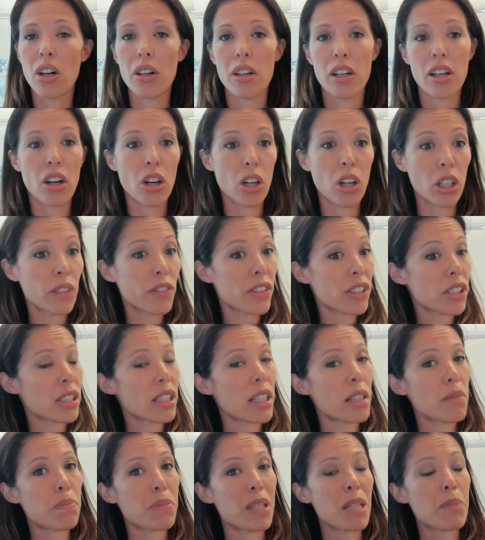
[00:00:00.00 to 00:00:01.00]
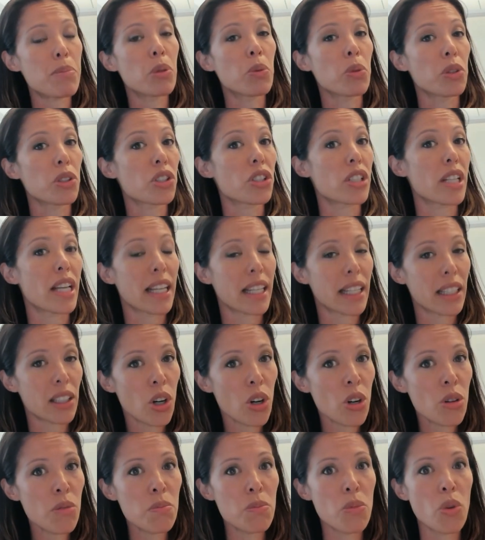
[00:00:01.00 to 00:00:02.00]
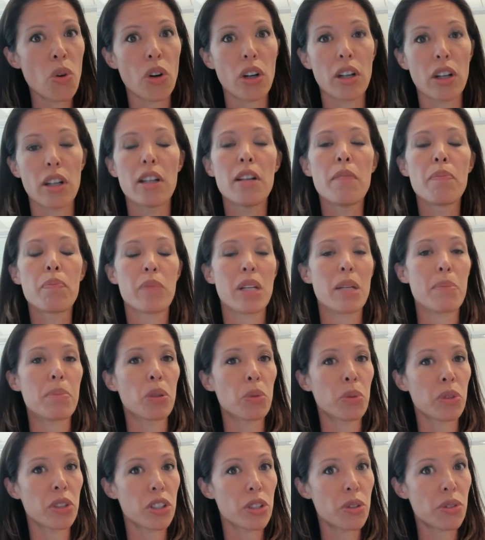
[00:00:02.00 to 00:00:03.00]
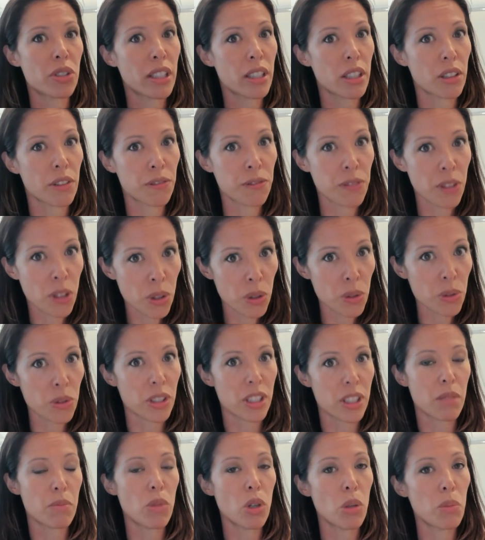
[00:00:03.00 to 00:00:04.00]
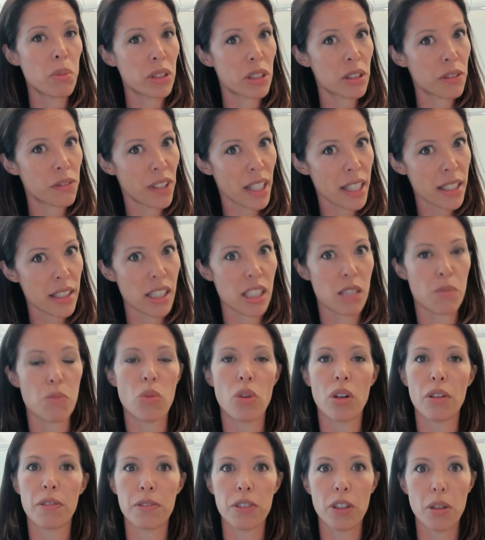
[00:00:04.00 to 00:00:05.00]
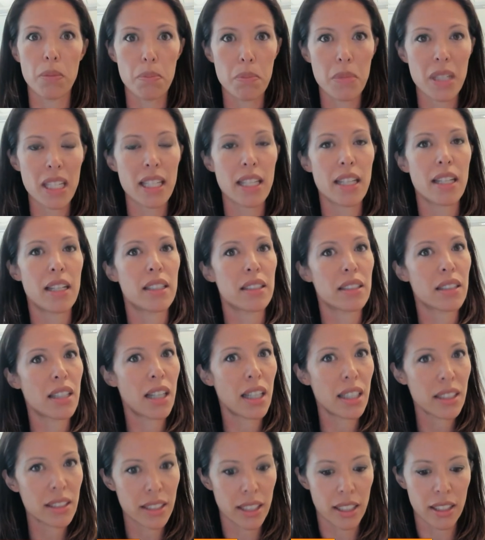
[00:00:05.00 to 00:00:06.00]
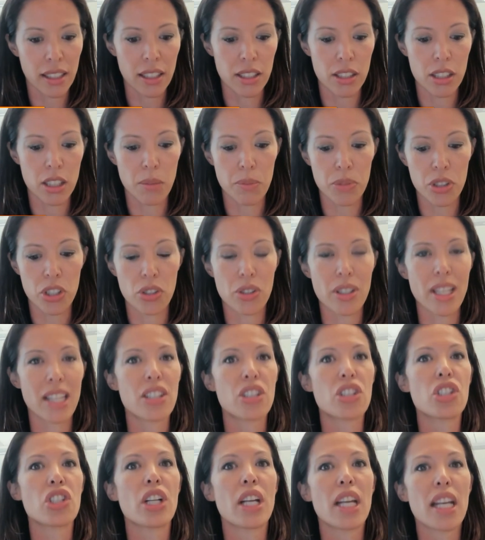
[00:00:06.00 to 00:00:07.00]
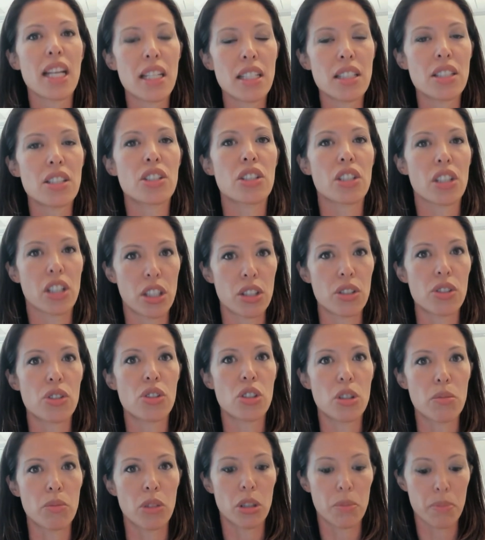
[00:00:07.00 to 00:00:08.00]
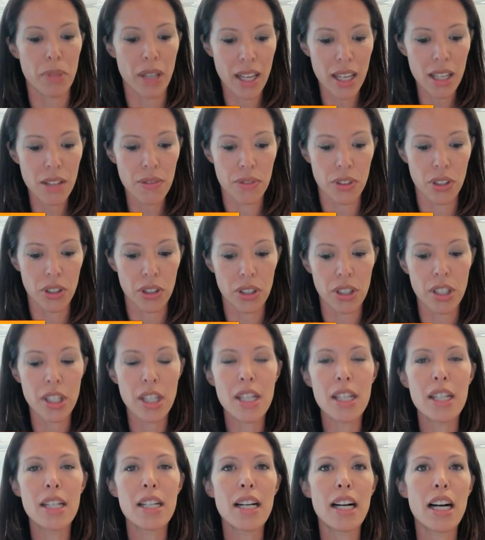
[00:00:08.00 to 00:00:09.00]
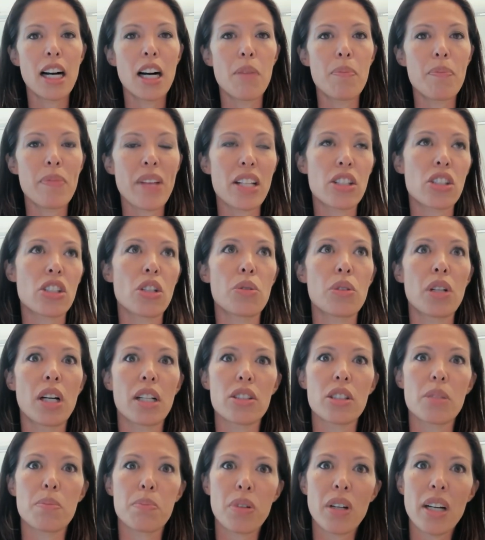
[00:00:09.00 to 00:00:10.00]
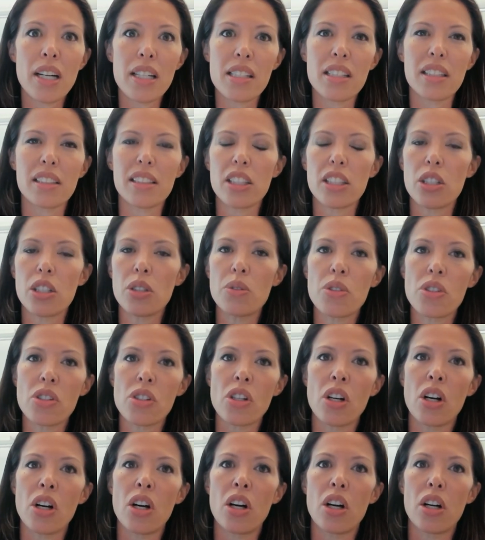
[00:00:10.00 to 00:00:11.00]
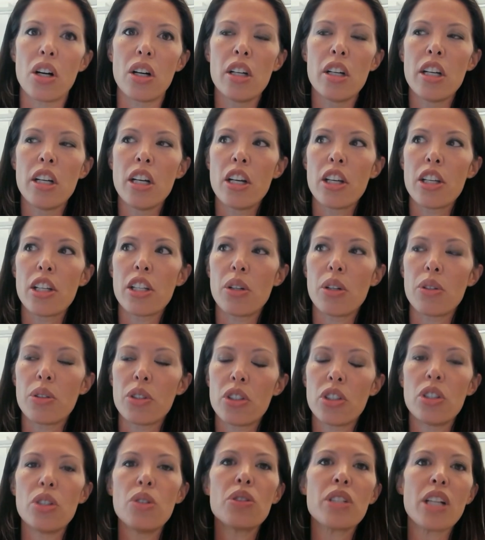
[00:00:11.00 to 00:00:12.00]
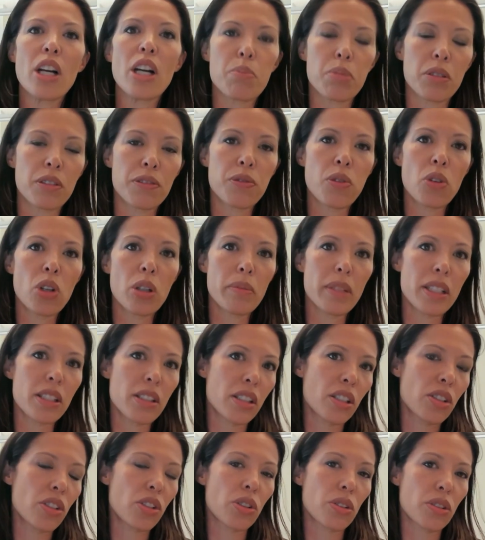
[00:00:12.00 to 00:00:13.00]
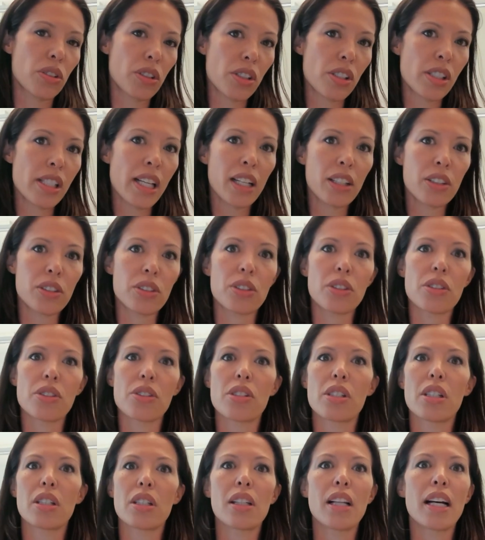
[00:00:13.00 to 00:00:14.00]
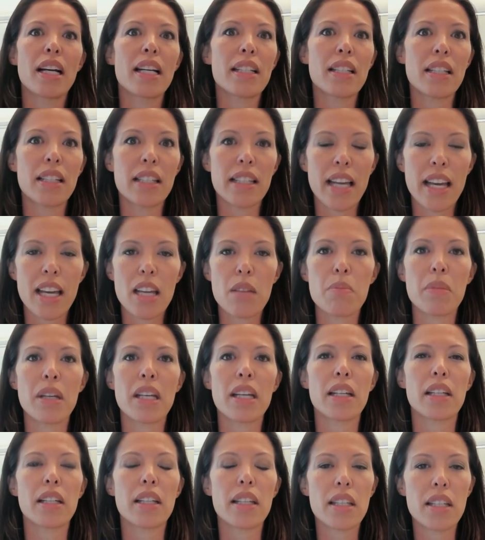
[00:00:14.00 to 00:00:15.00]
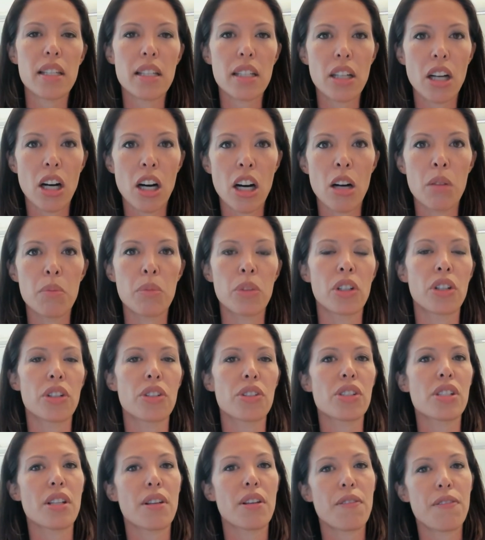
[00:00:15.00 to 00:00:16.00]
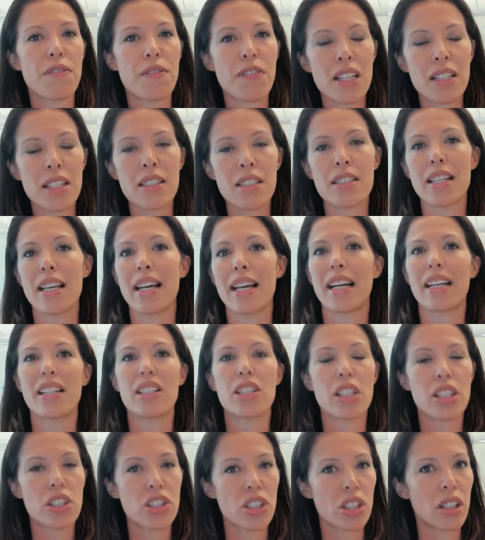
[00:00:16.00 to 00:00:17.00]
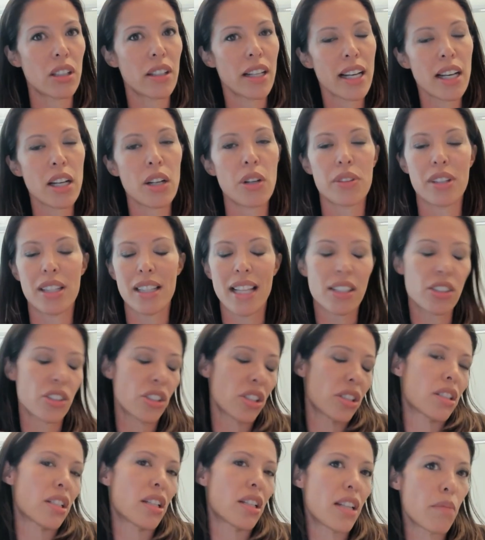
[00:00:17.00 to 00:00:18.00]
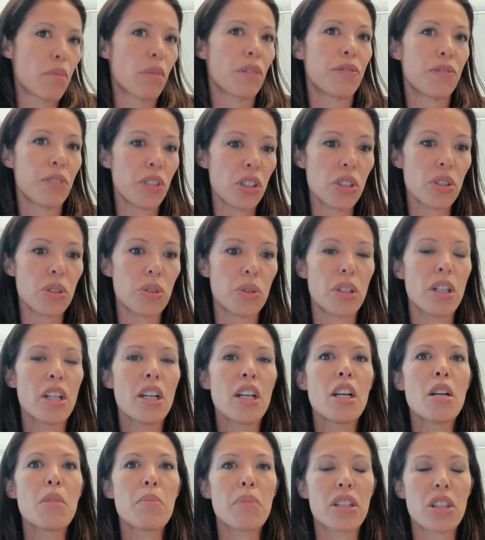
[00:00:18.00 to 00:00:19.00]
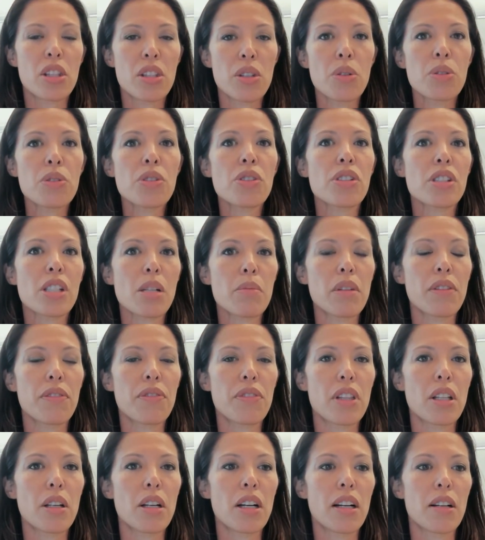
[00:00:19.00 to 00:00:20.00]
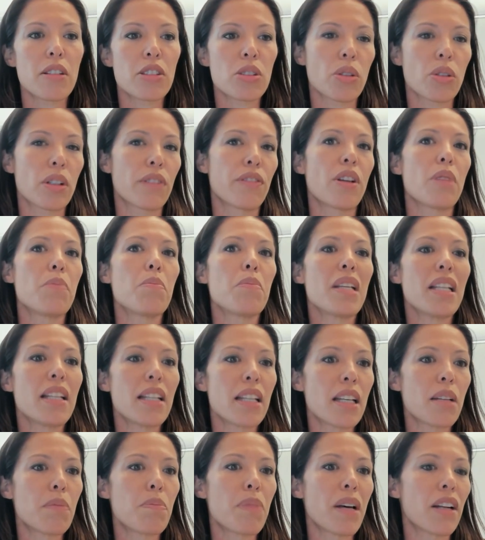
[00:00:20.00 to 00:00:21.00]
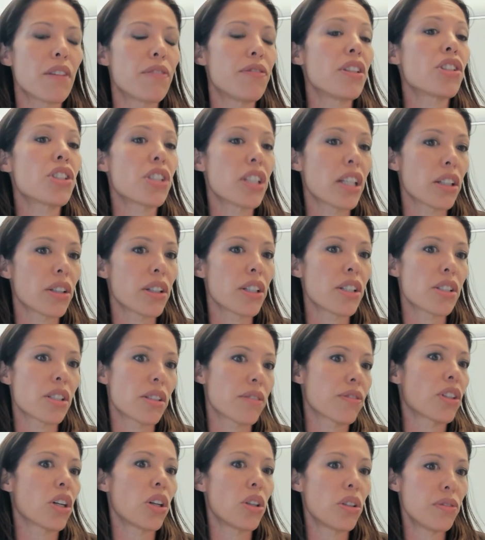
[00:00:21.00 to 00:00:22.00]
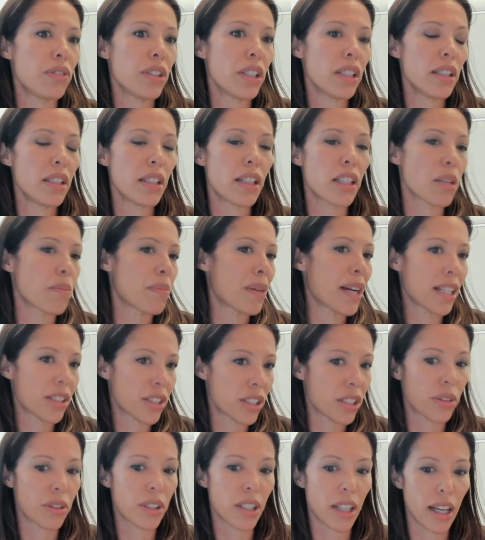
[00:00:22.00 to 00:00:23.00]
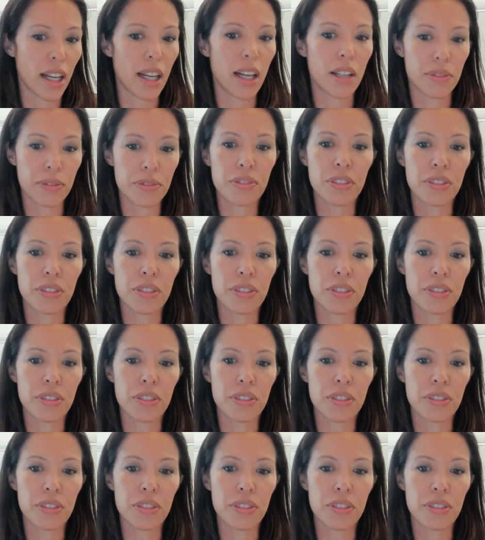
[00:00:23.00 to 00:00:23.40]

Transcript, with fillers: all of a sudden people were staying at home more. People were using their phones and mobile devices more for media and content consumption. So that changed consumer behavior. Um, and so not surprisingly, you saw, you know, huge outperformance in certain sectors like gaming, e-commerce, fintech, mm-hmm. digital health. That's just to name a few, but those are some of the sort of immediate beneficiaries of COVID in the past year and a half.